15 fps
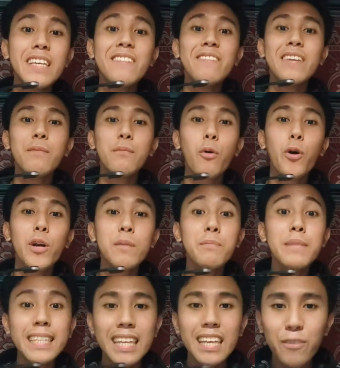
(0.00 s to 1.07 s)
even more
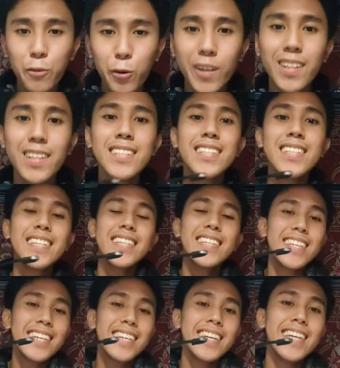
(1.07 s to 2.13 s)
meaningful.
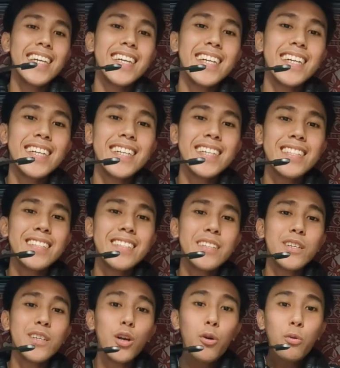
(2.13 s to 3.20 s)
And
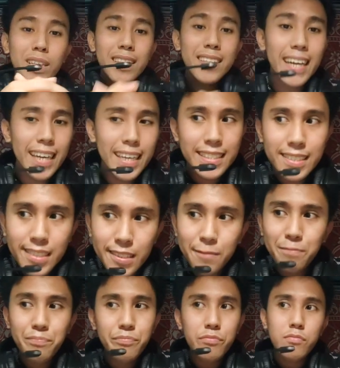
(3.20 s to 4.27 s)
you know what, guys?
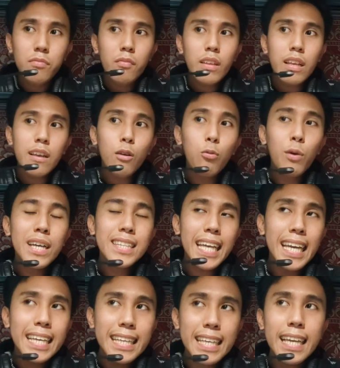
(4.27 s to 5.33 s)
What
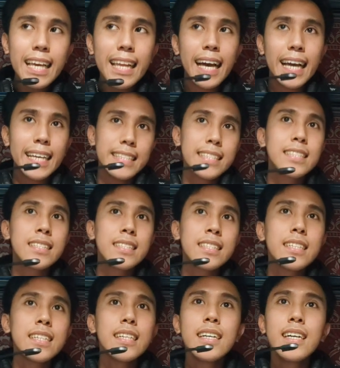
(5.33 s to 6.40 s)
I realized,
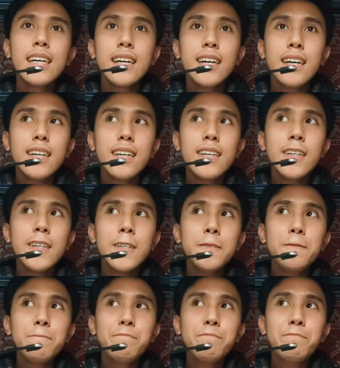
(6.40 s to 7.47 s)

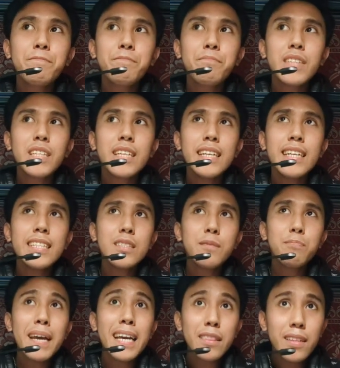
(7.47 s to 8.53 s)
it's
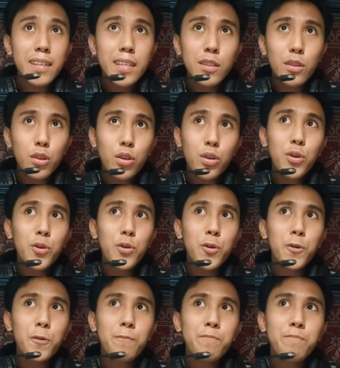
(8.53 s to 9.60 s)
better
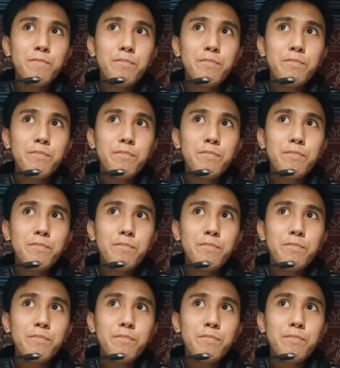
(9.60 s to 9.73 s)
to